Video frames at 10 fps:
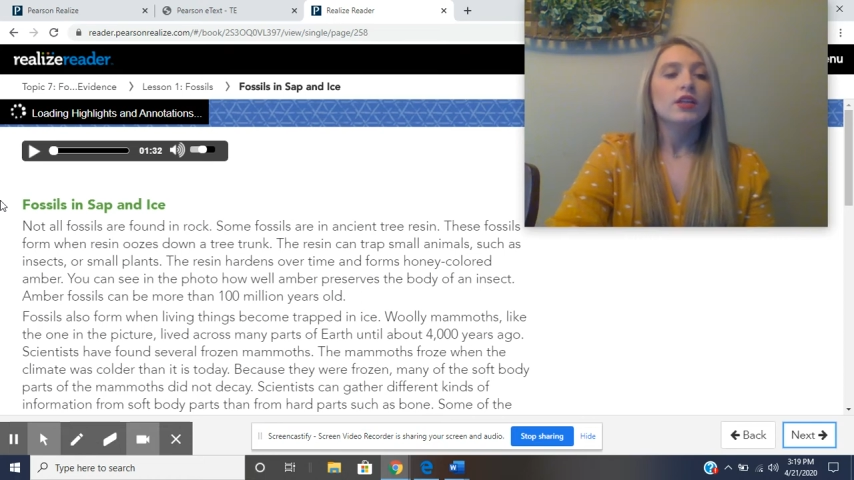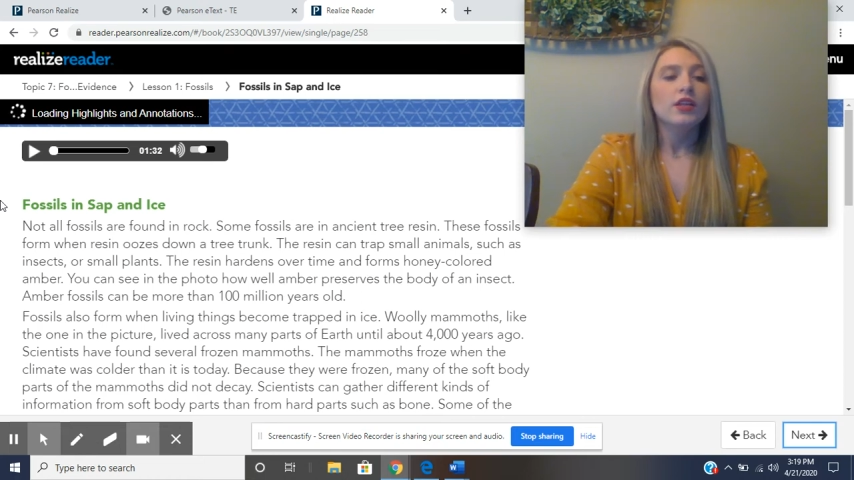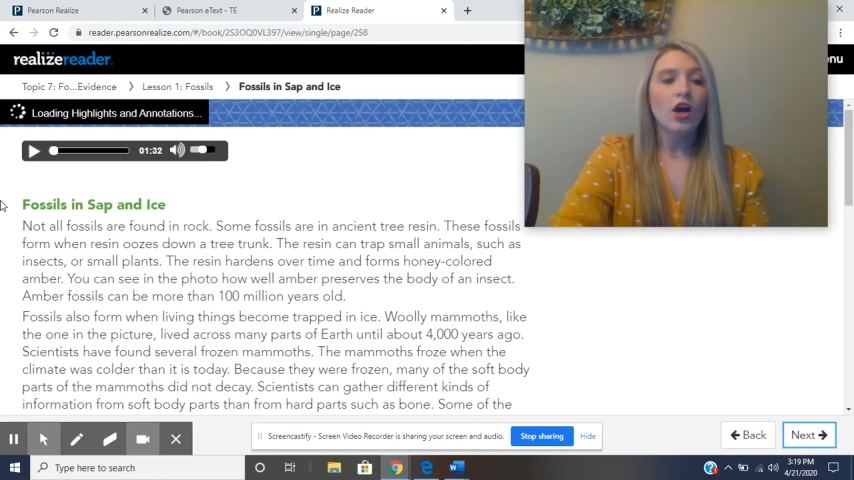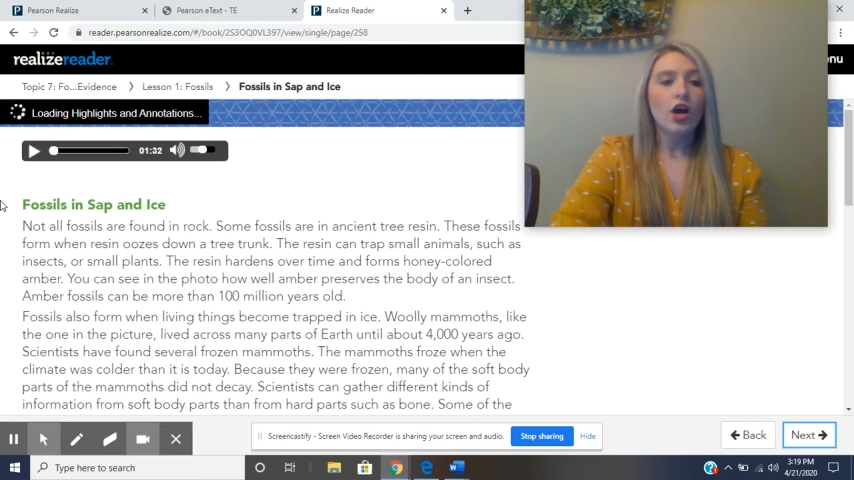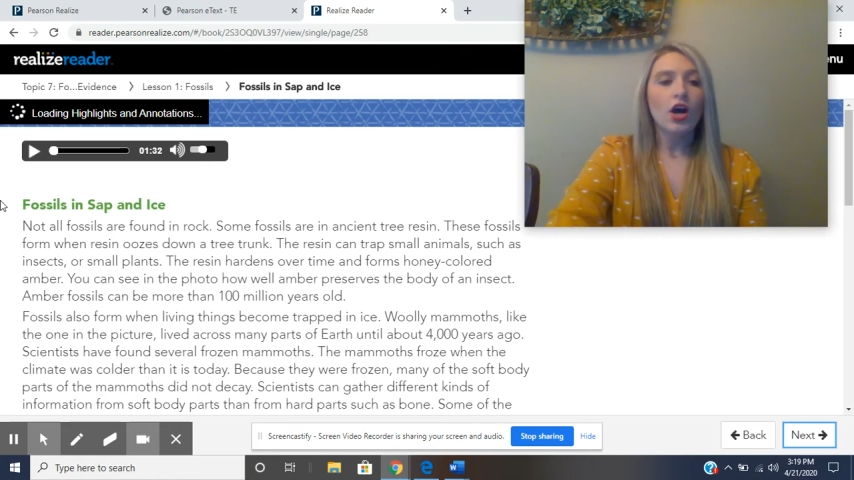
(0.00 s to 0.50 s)

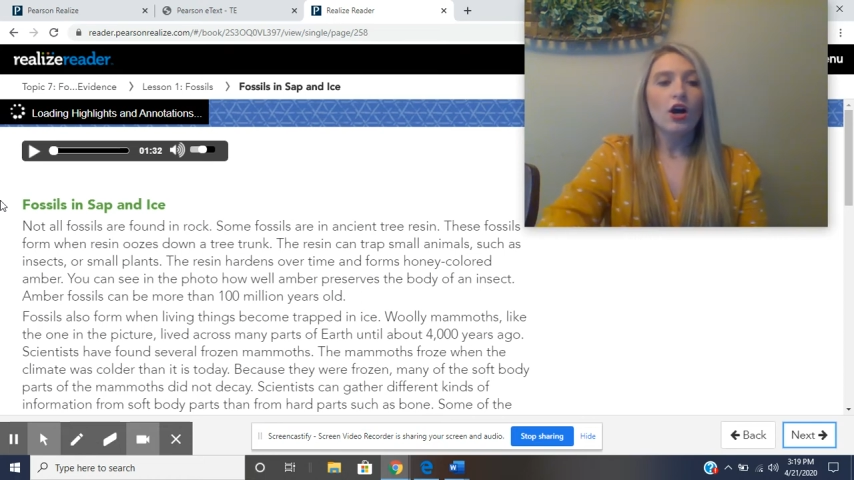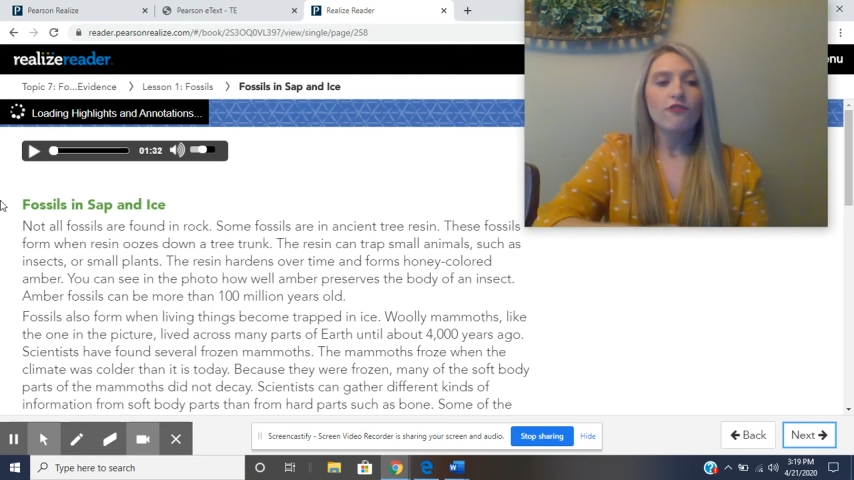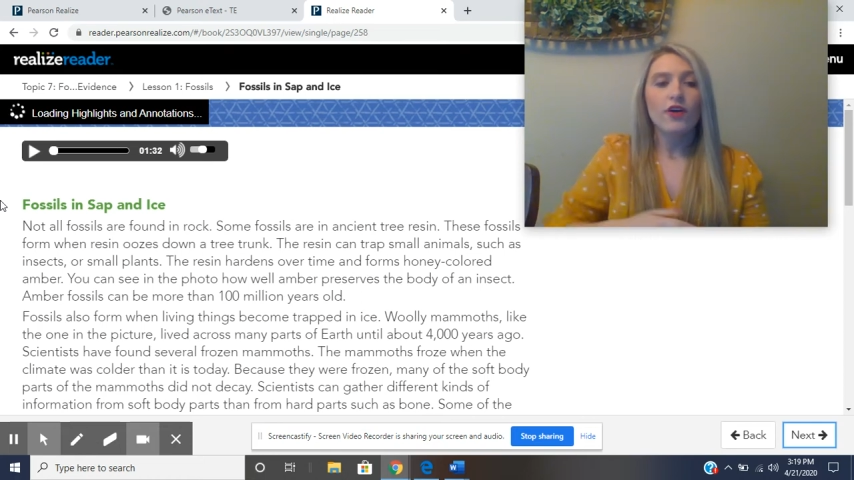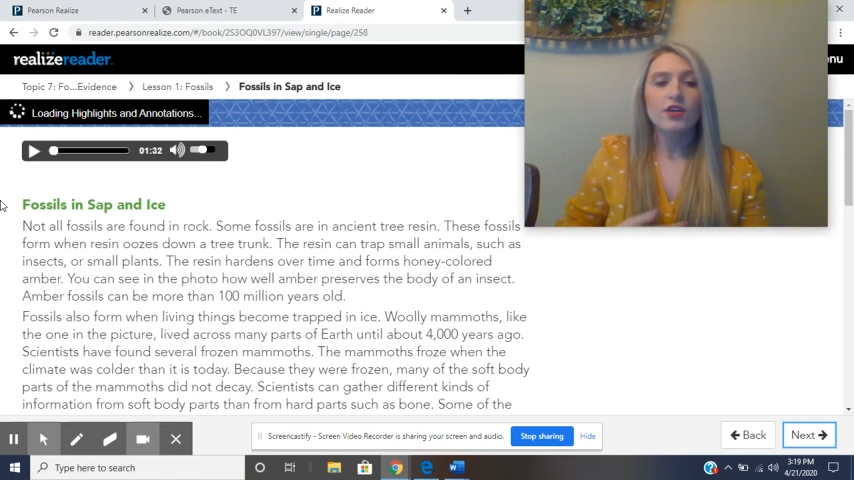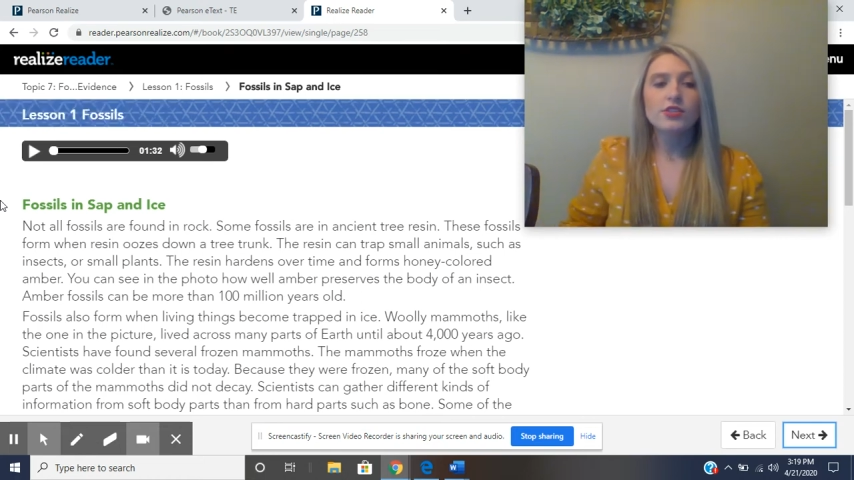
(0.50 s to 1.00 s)
not
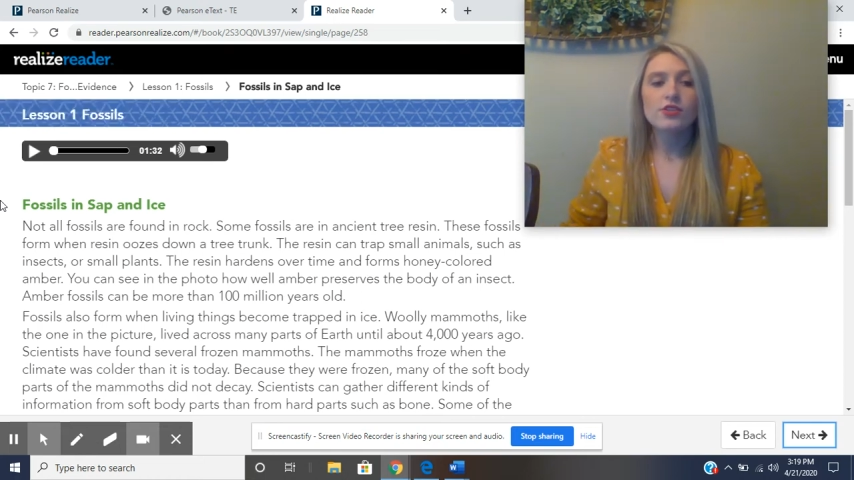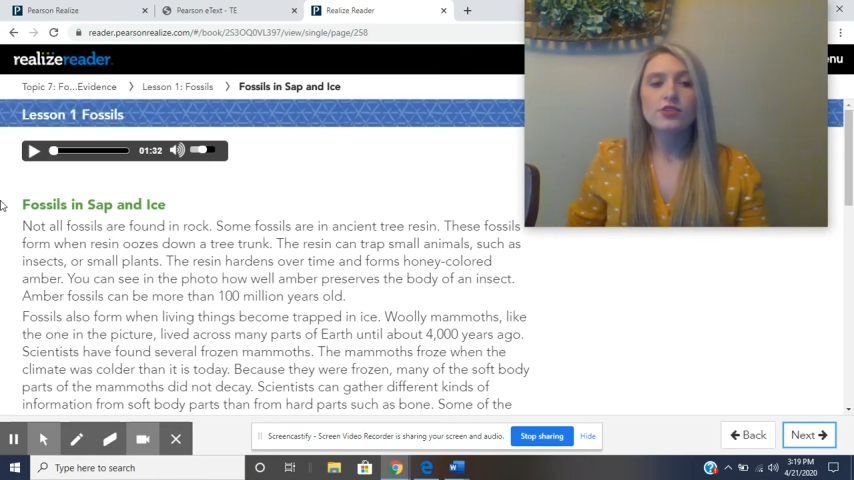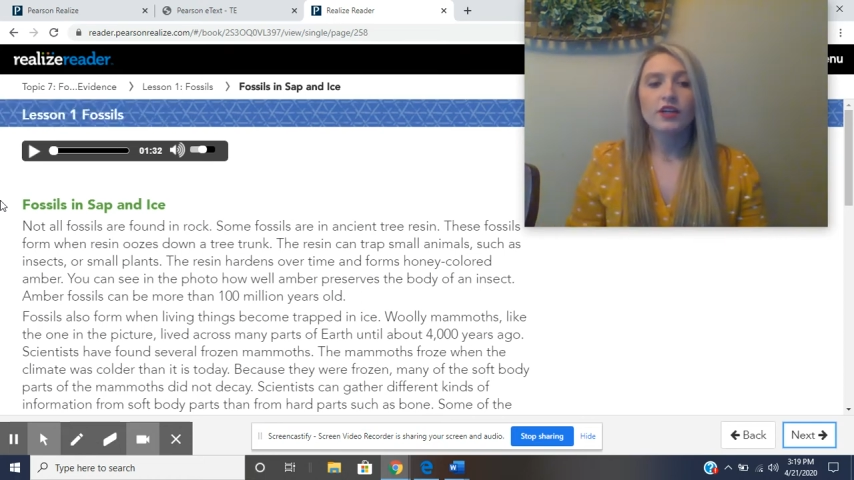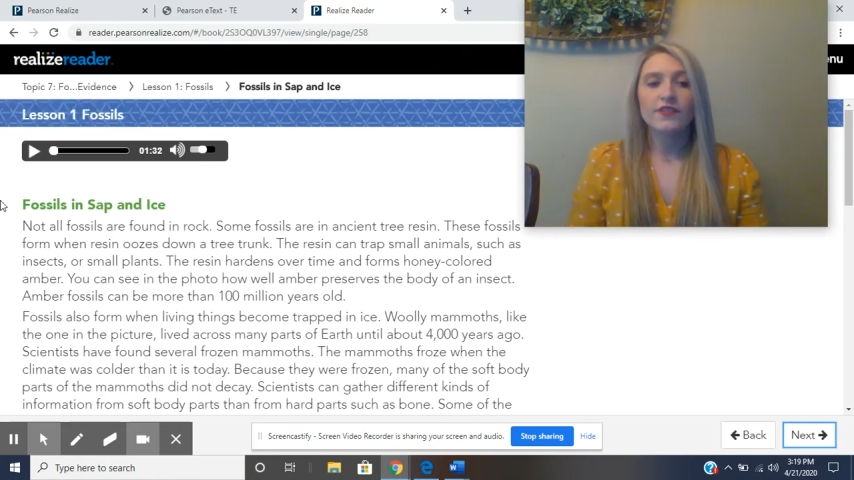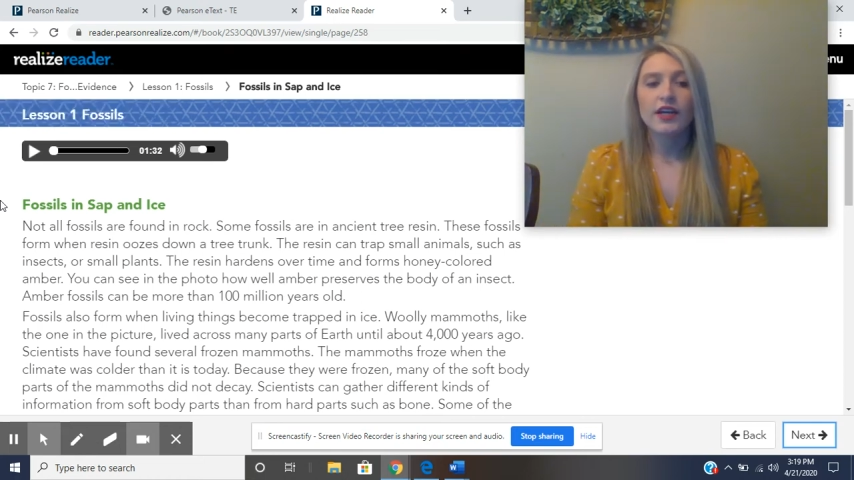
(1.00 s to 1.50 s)
all fossils
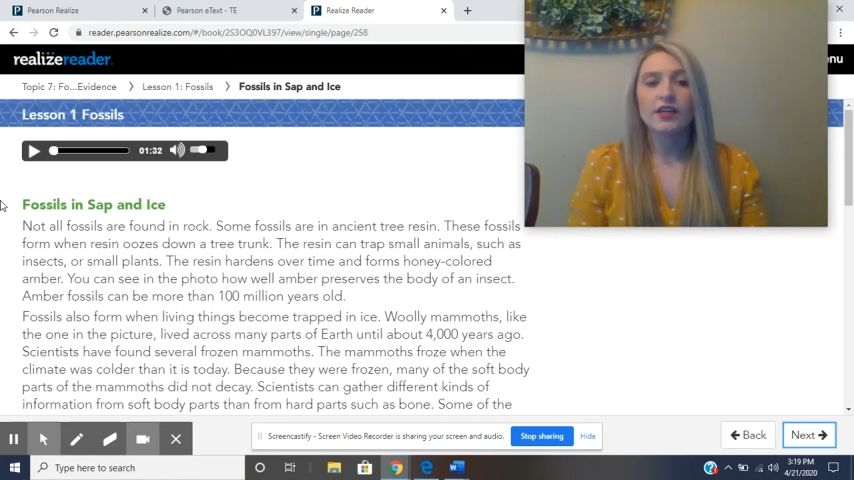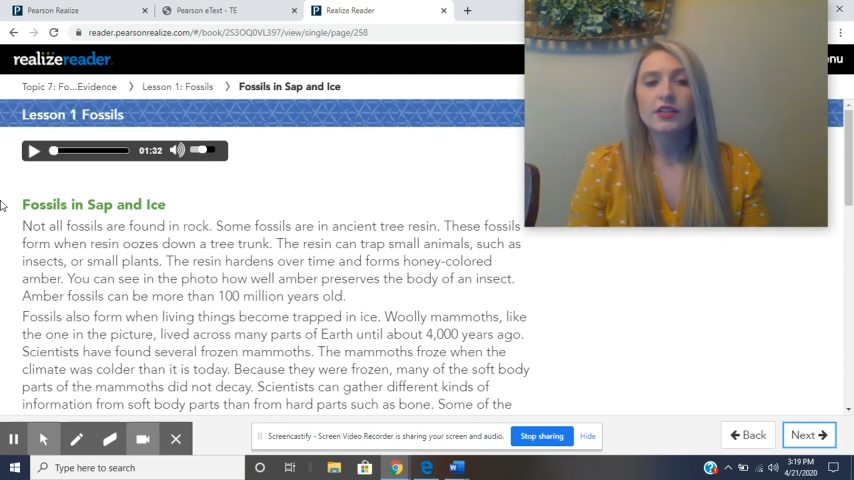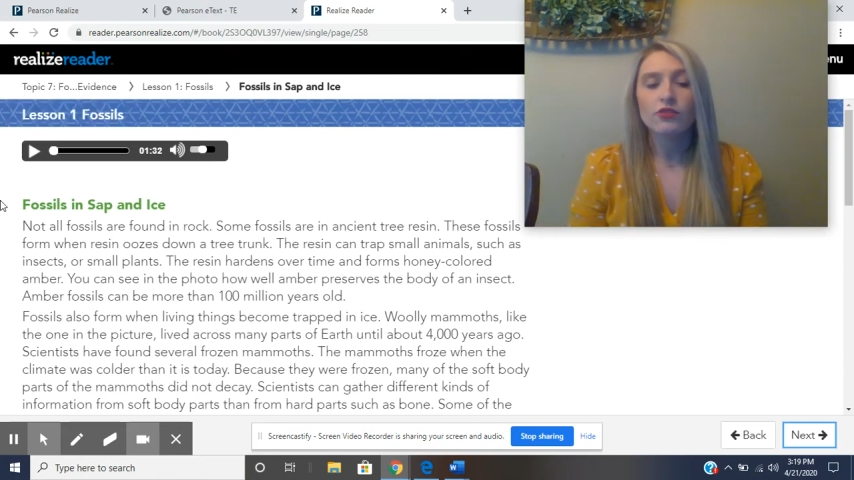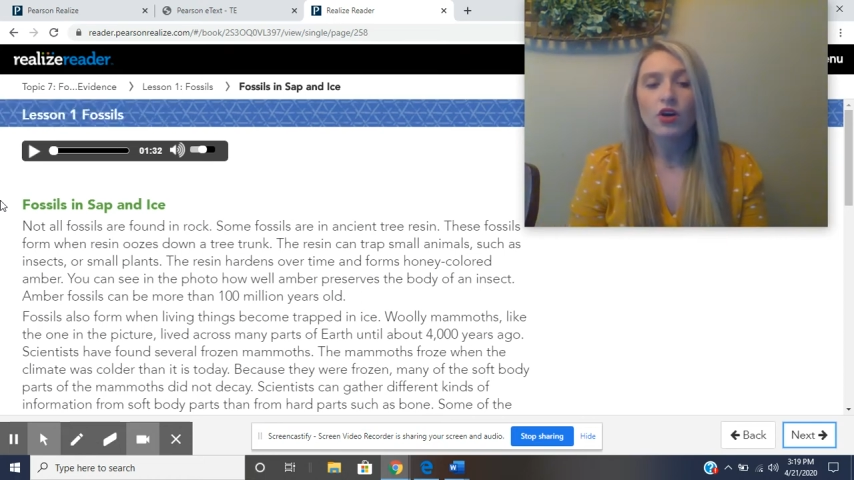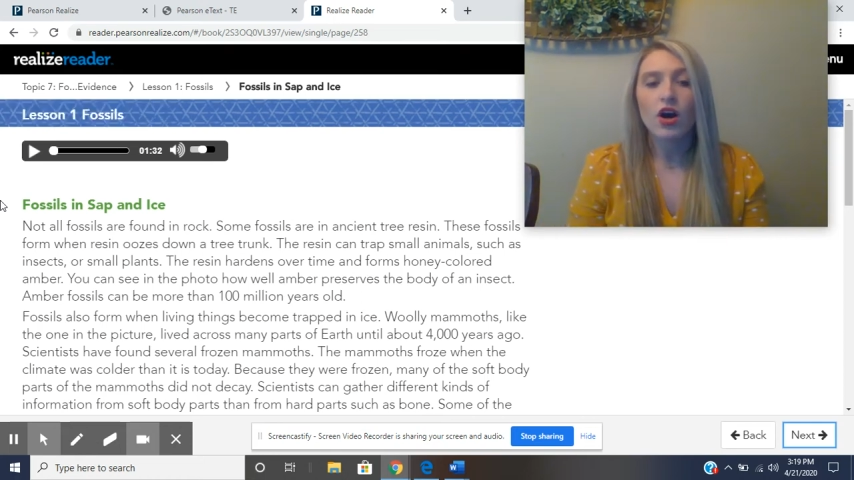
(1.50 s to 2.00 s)
are found
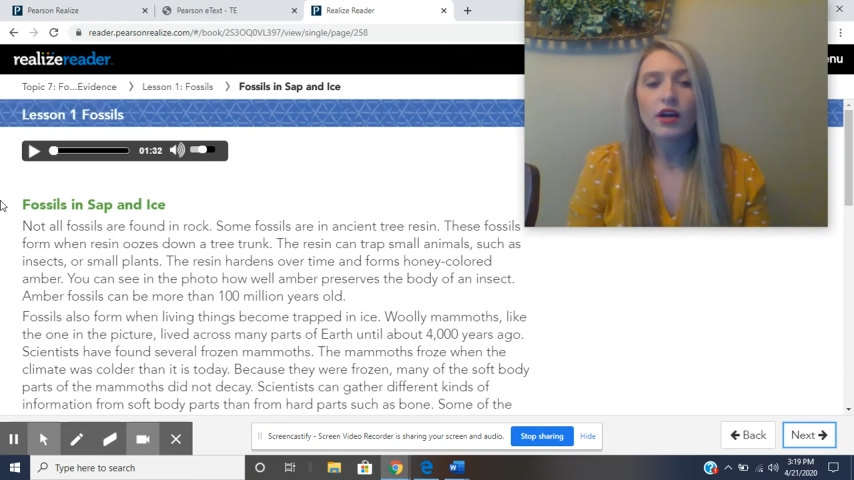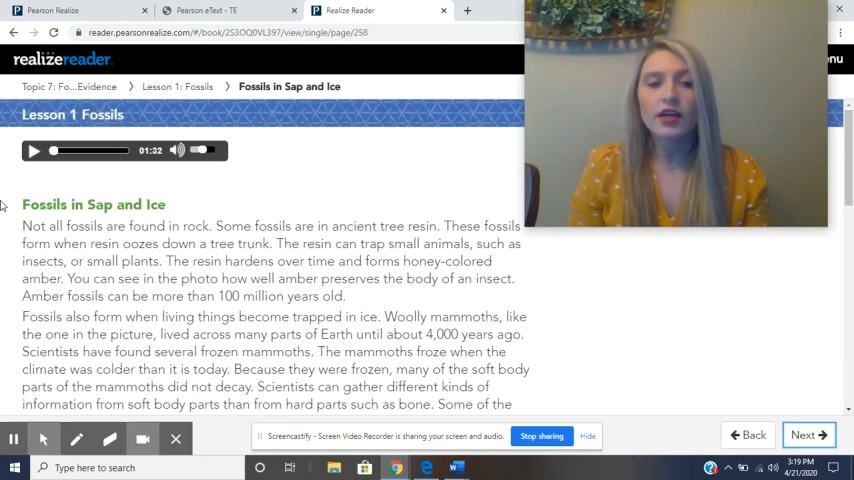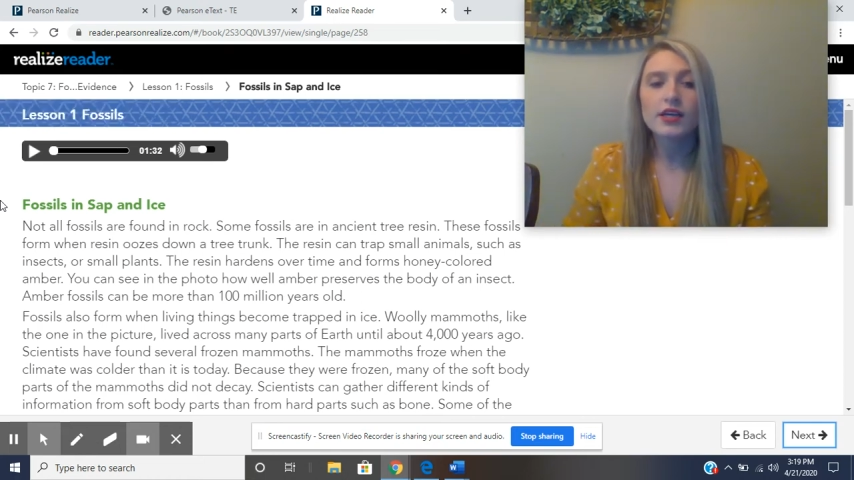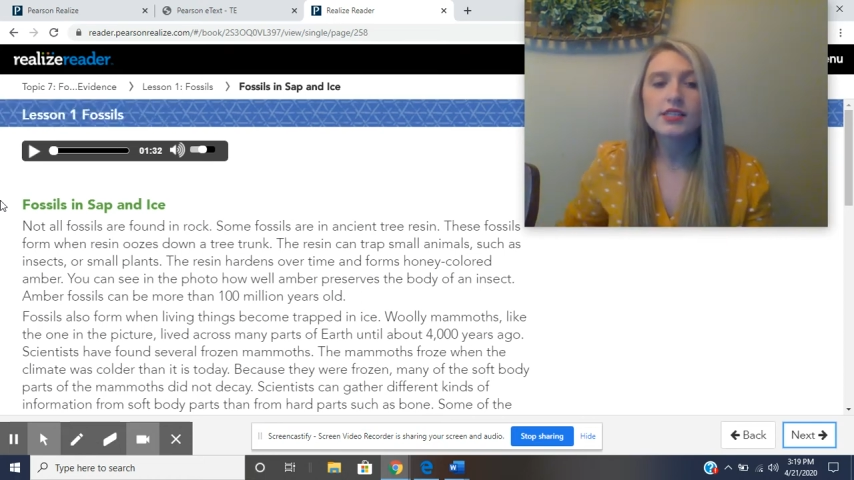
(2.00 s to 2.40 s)
in rock.